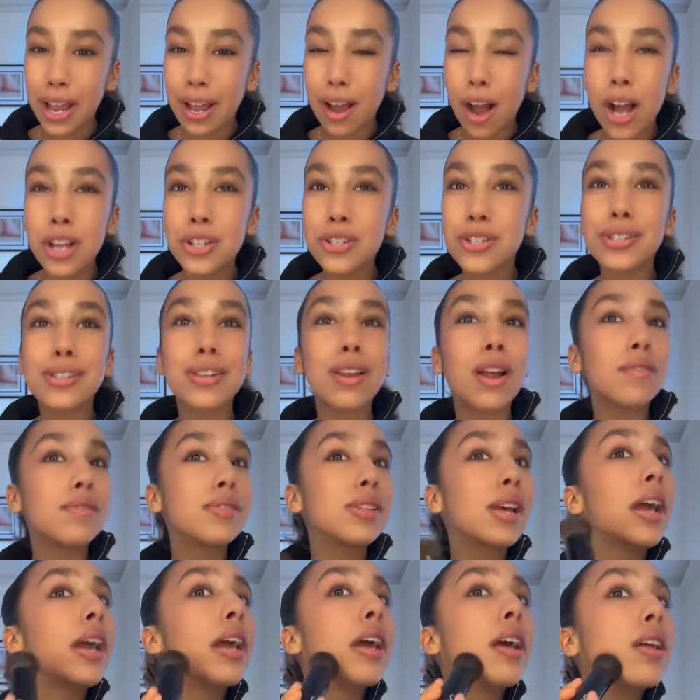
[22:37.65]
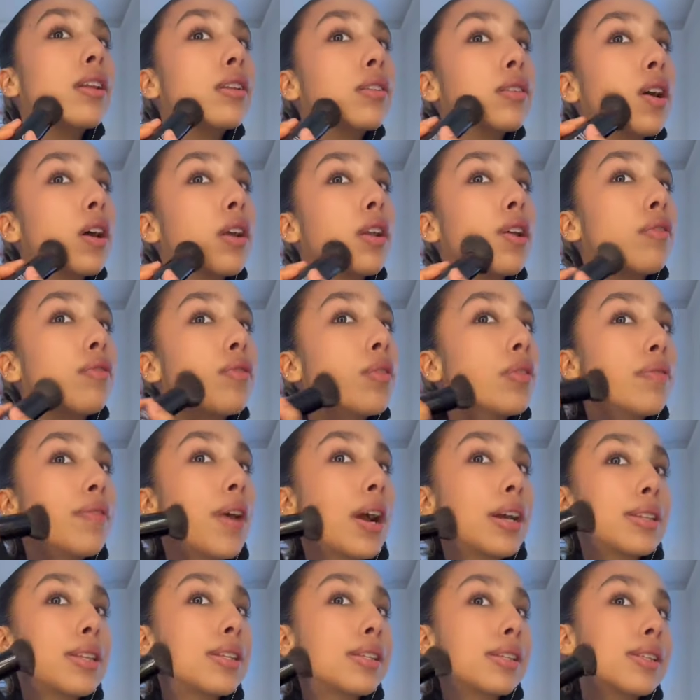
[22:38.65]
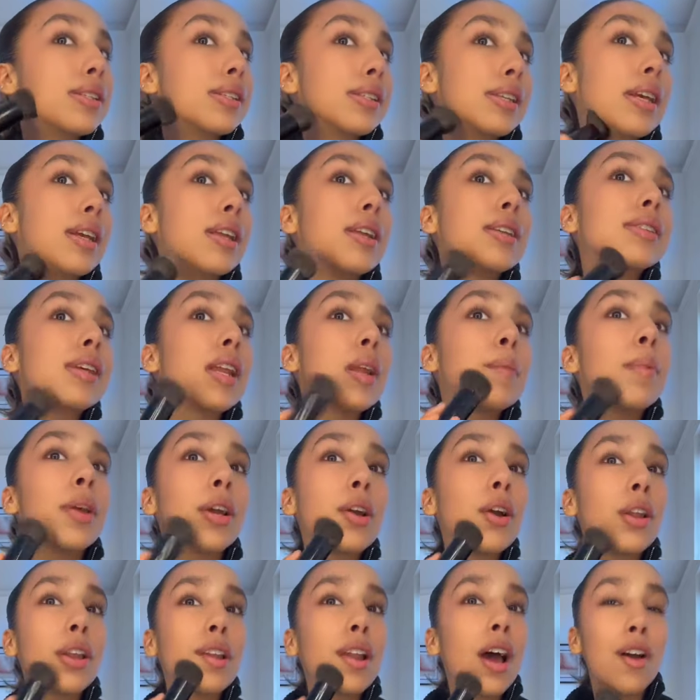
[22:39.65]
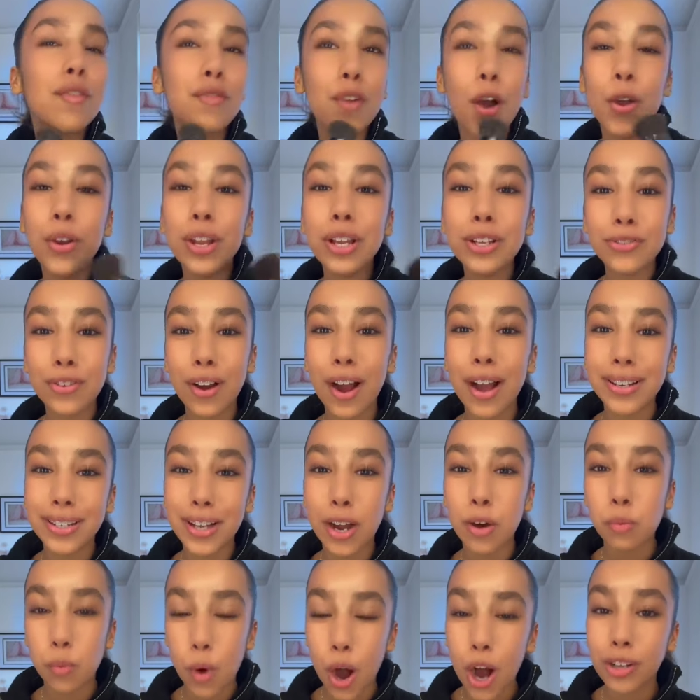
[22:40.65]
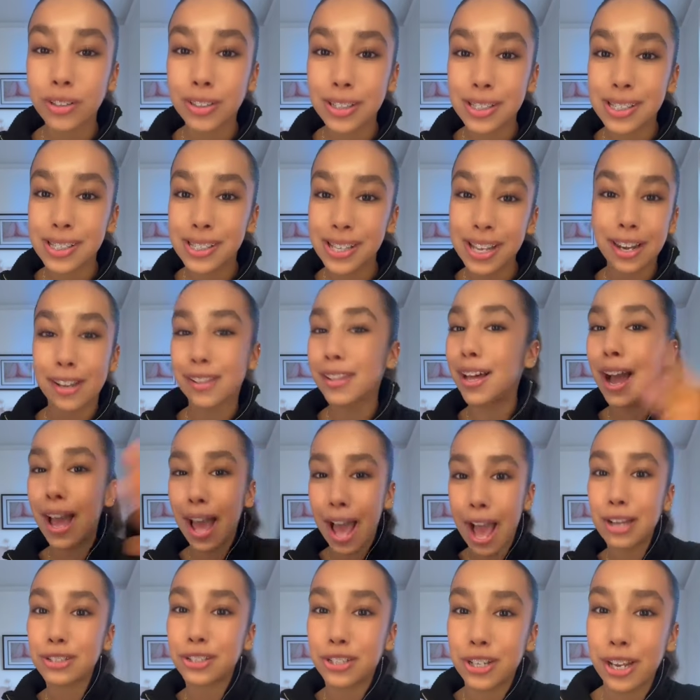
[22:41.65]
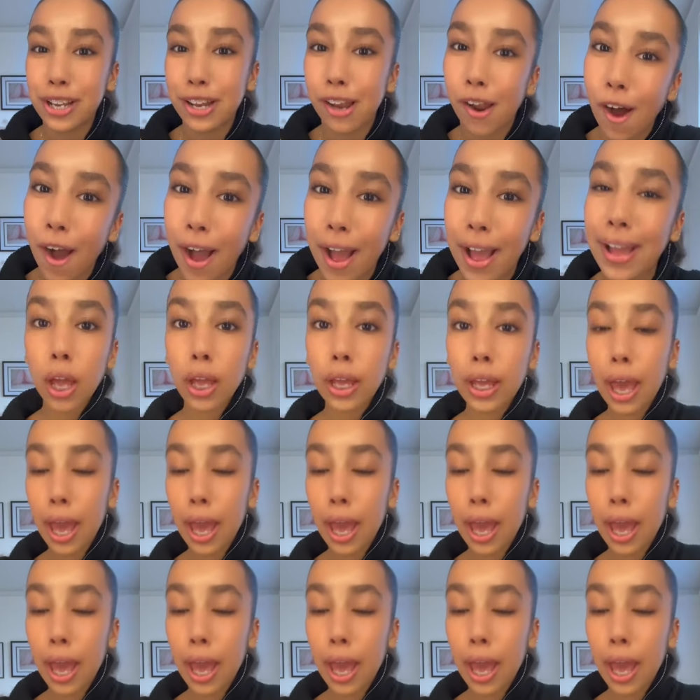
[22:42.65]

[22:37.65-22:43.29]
I just love Say and I know for a fact this concealer is going to be good and I've only tried out one concealer that I actually like.